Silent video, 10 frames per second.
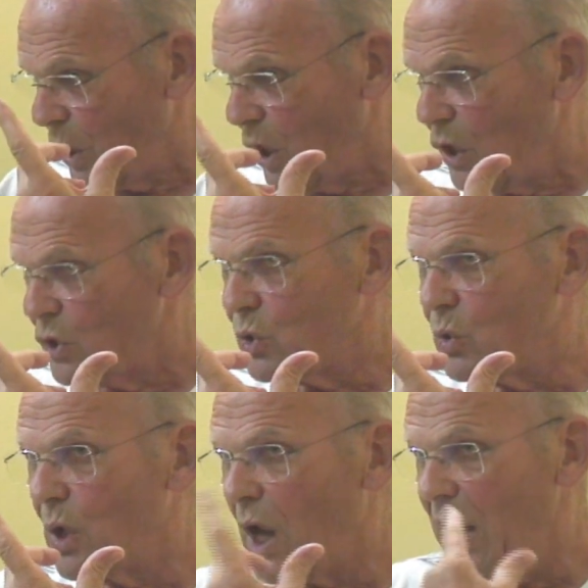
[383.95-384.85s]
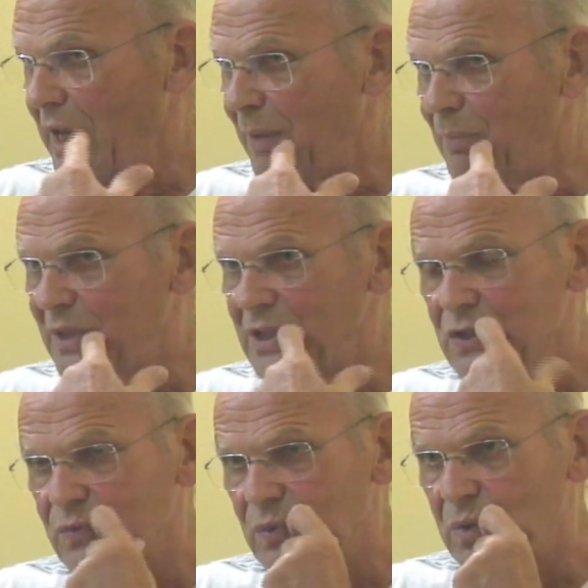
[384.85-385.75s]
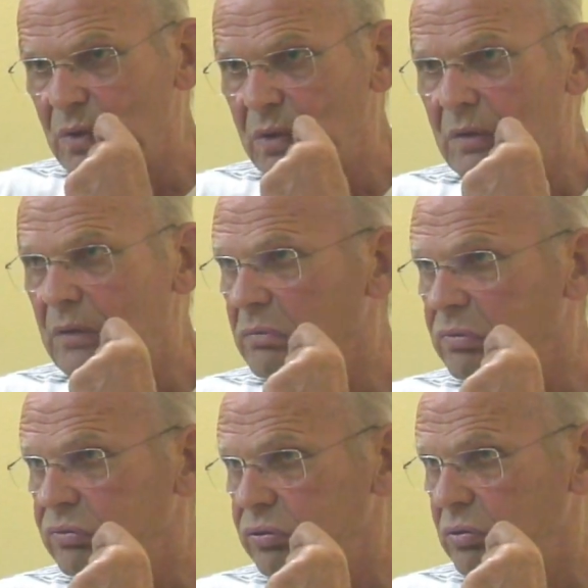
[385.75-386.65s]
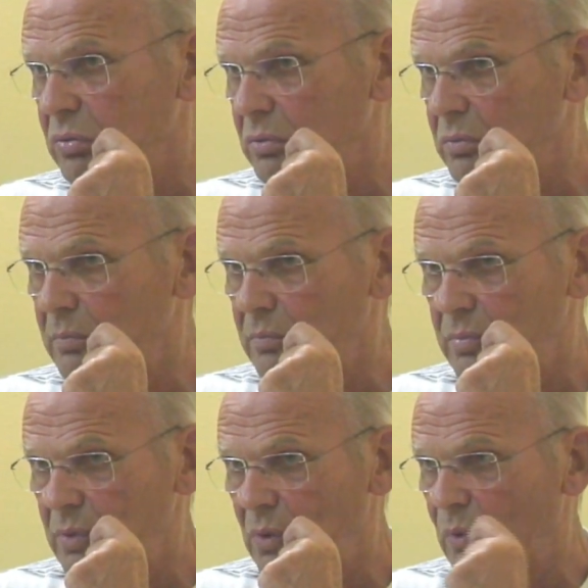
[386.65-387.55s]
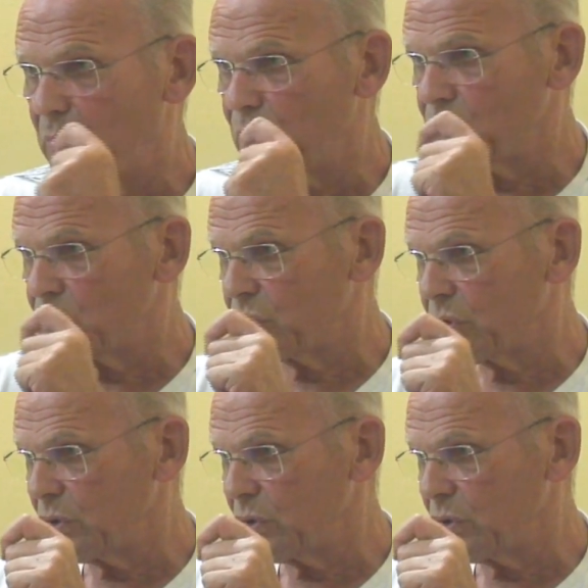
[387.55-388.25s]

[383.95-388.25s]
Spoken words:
So I kept this for almost